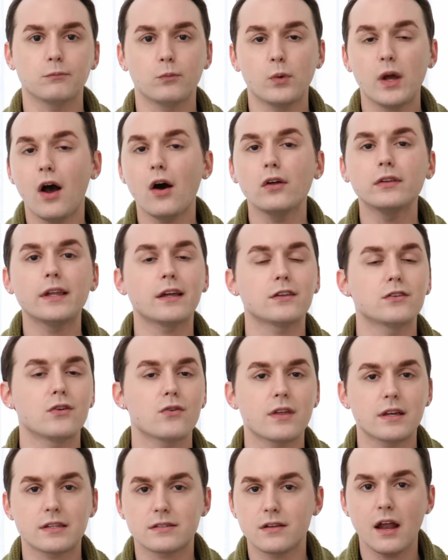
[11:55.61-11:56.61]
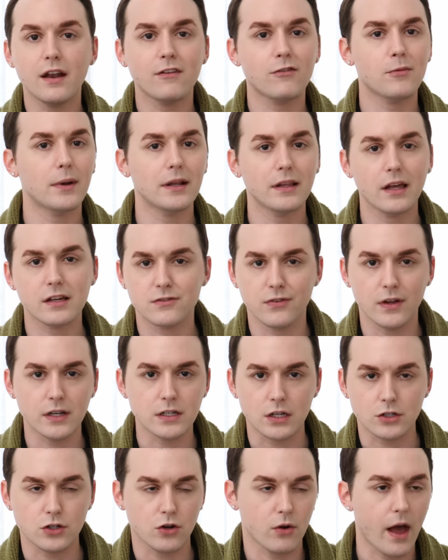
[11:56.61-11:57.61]
We all like new things. Not everybody likes
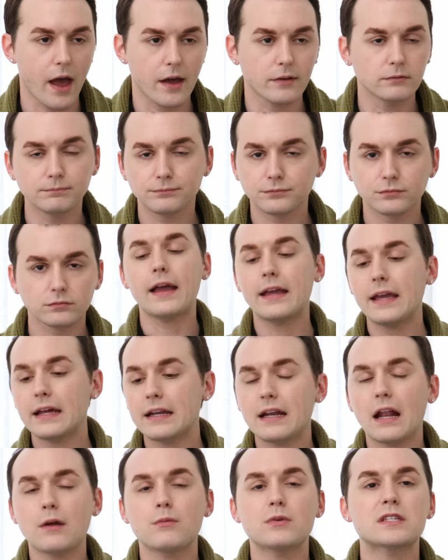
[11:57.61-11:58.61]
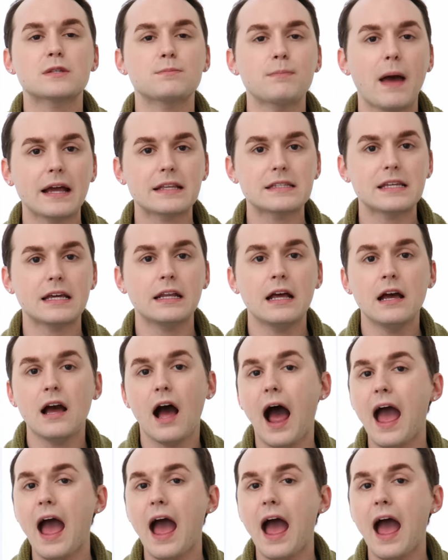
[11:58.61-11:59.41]
vintage, okay? I get it, I respect it.